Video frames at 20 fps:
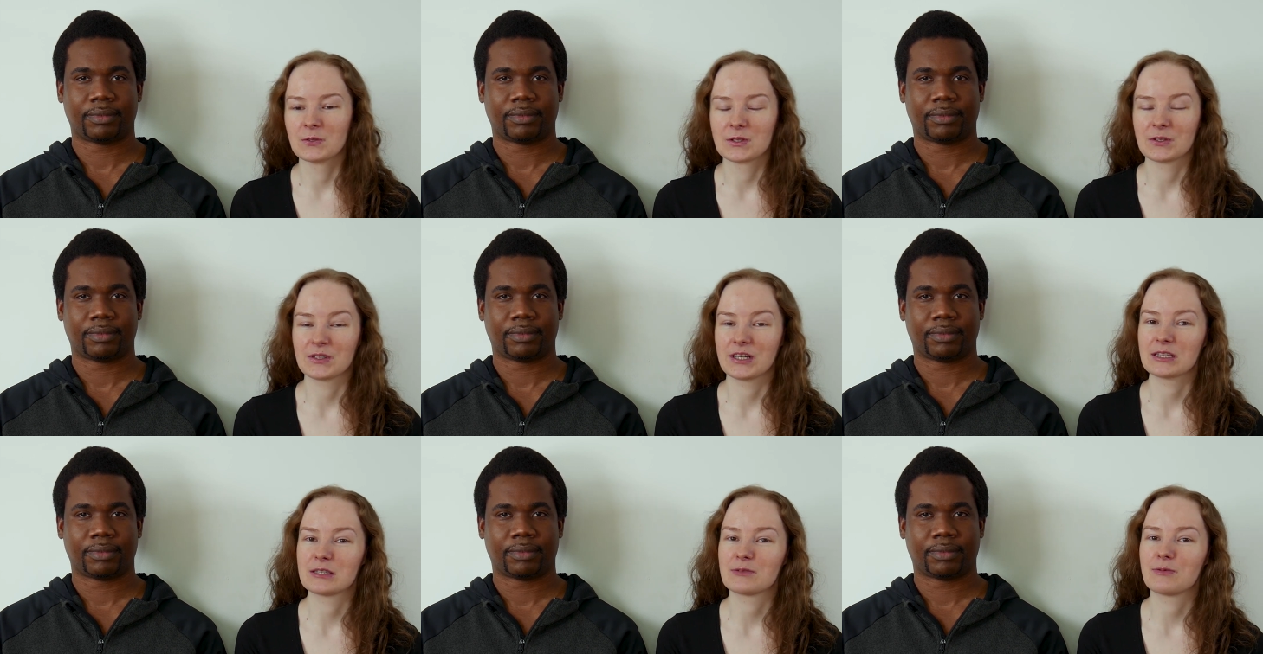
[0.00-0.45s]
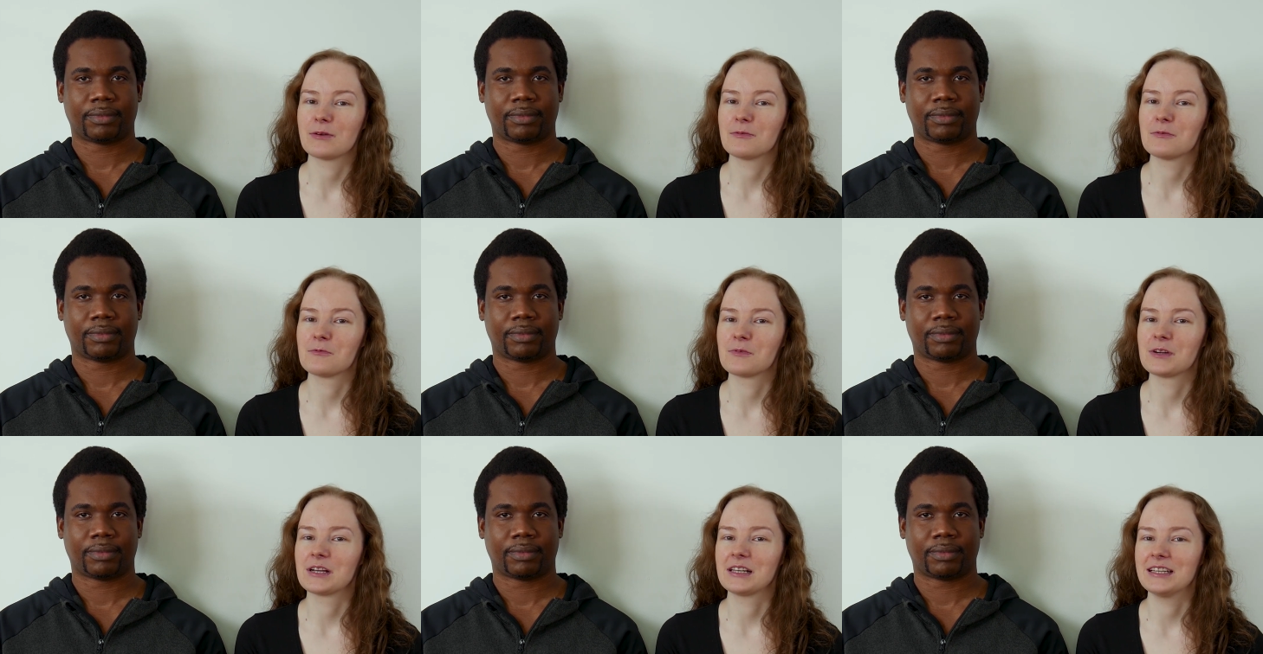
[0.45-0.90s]
Speaker 1: So that's why
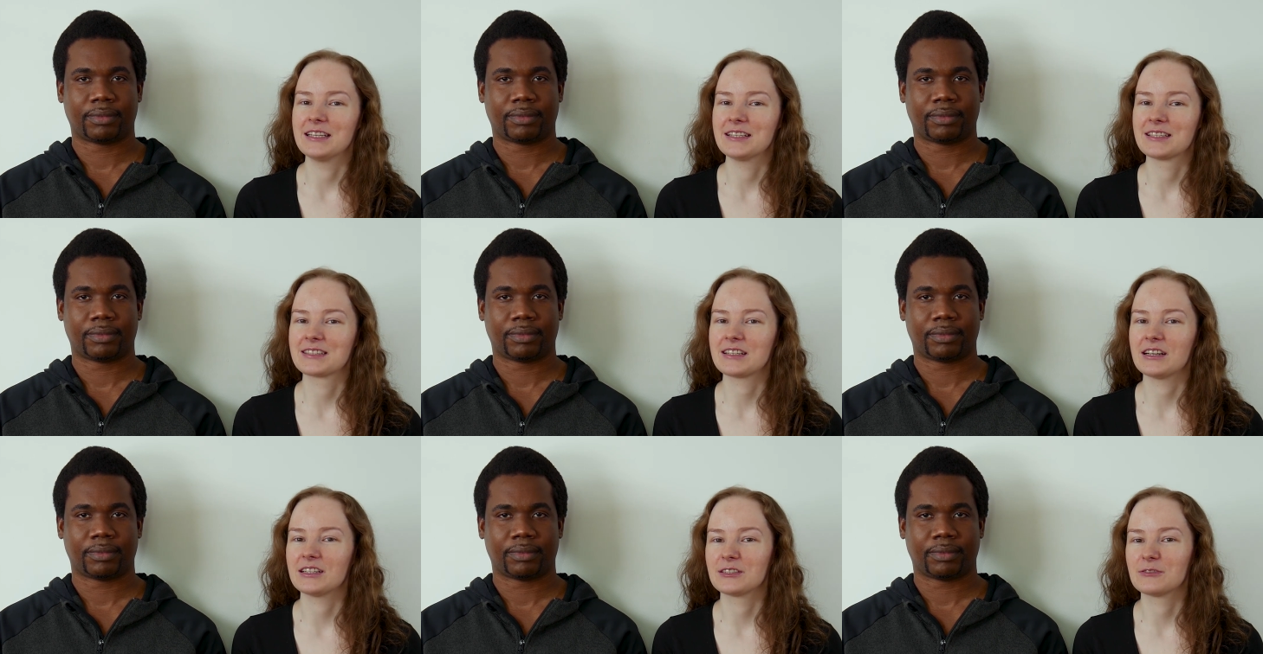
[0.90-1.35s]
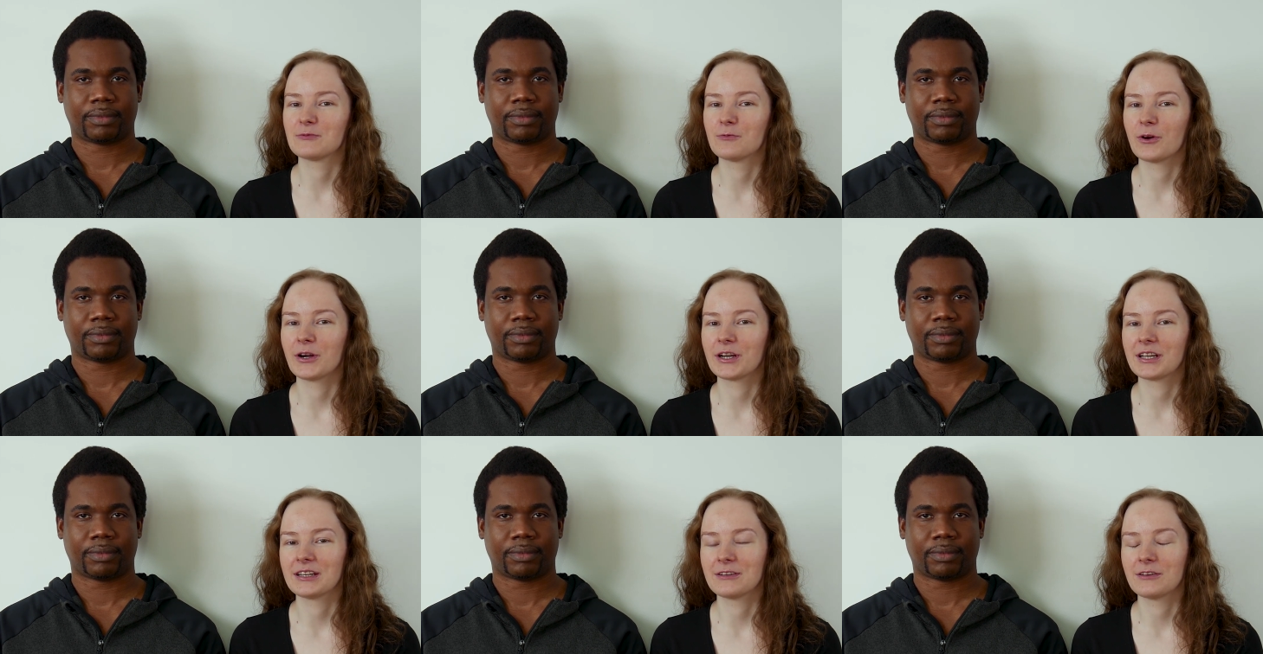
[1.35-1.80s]
we really started
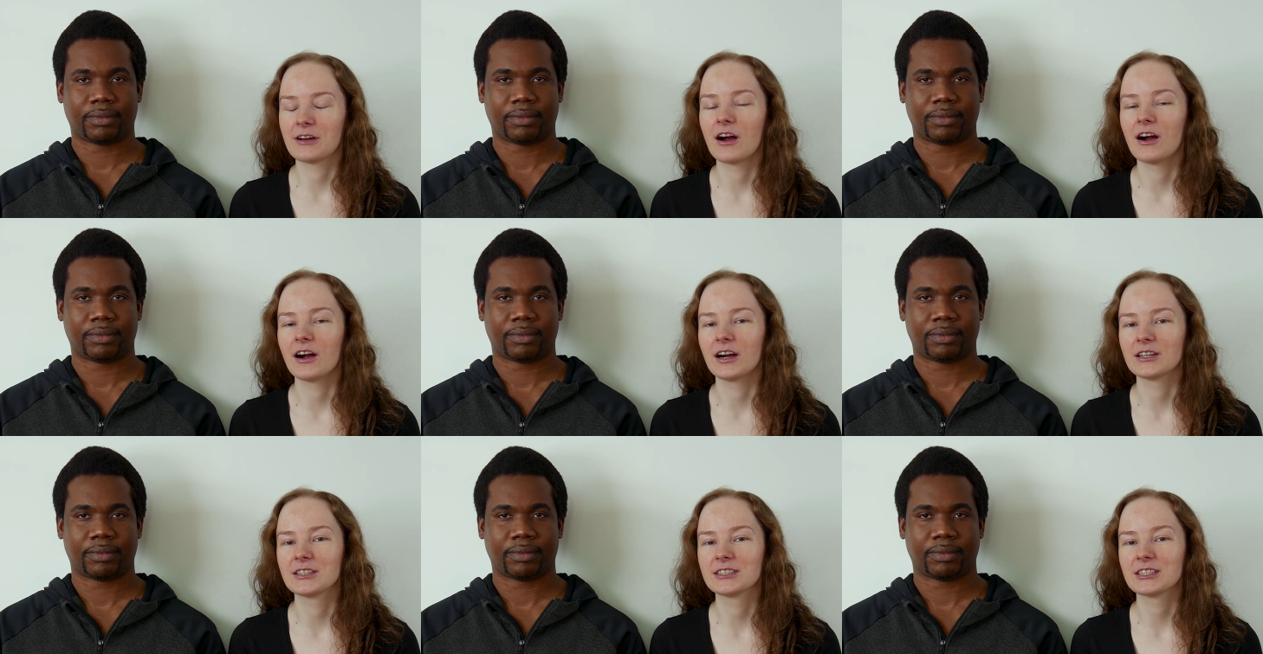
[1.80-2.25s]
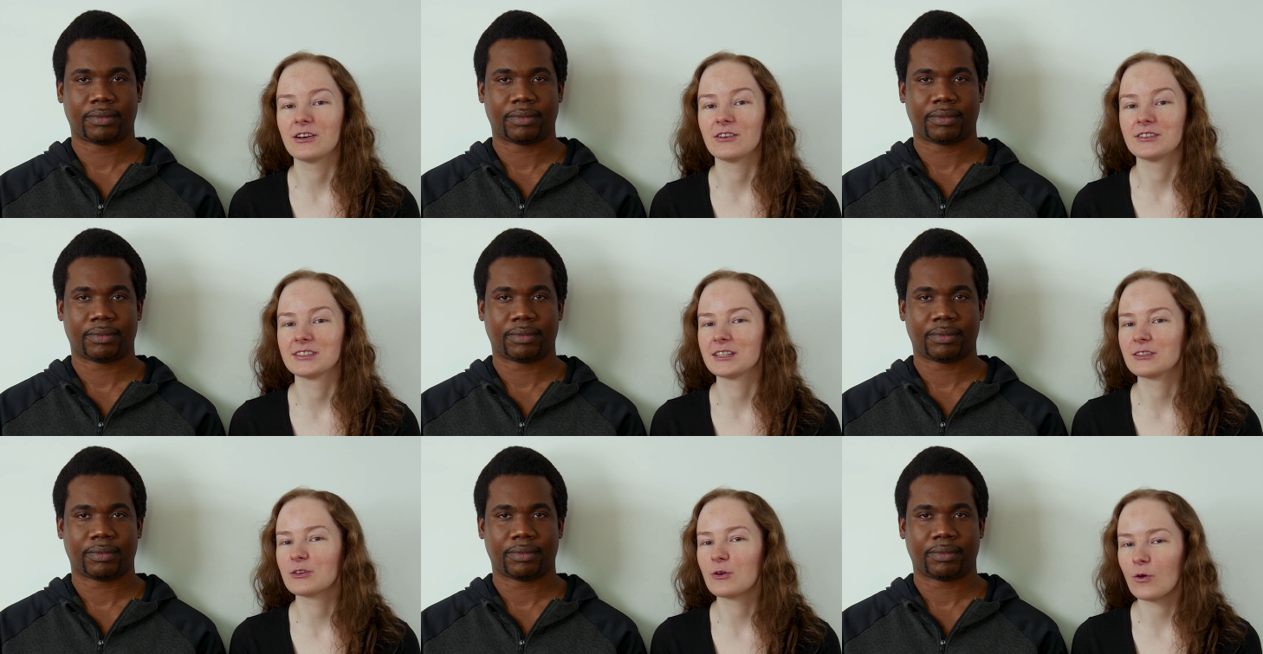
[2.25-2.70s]
working hard
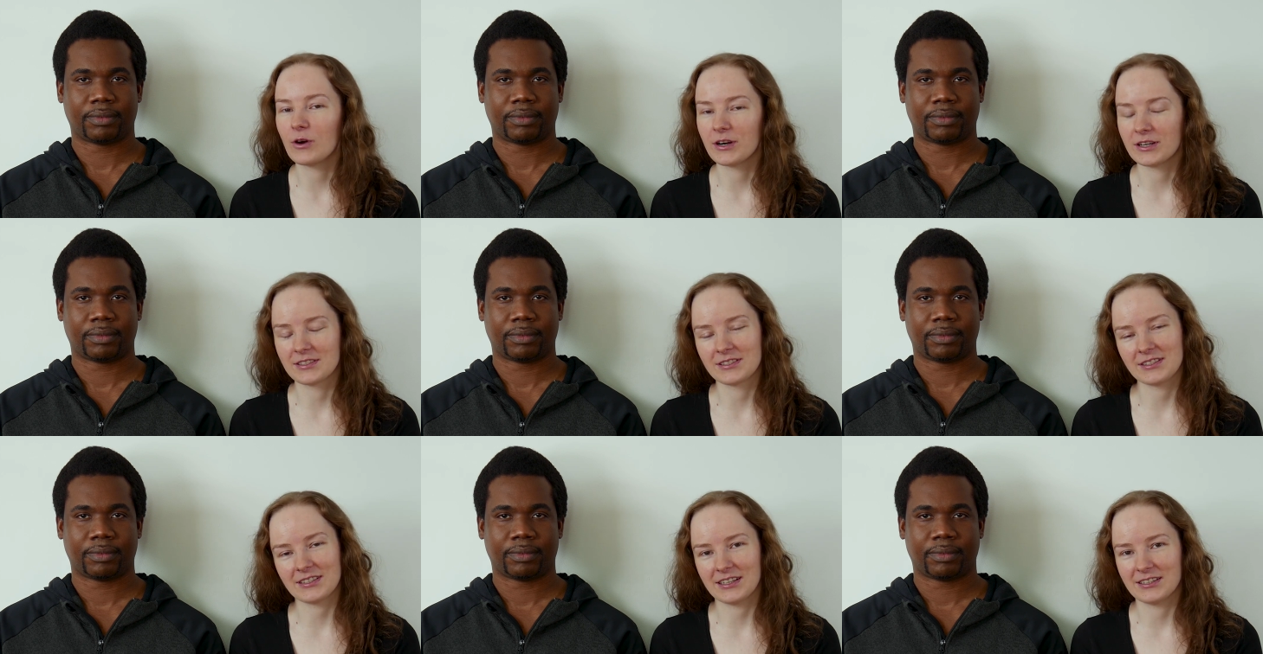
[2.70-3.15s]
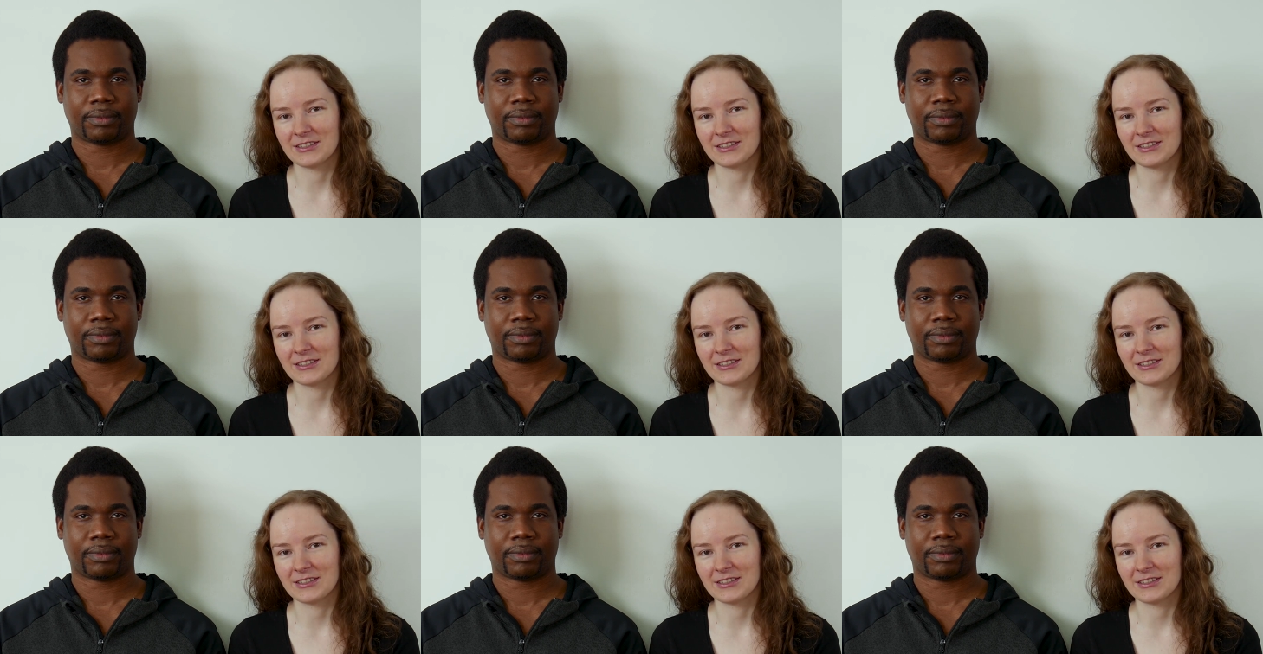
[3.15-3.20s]
on that course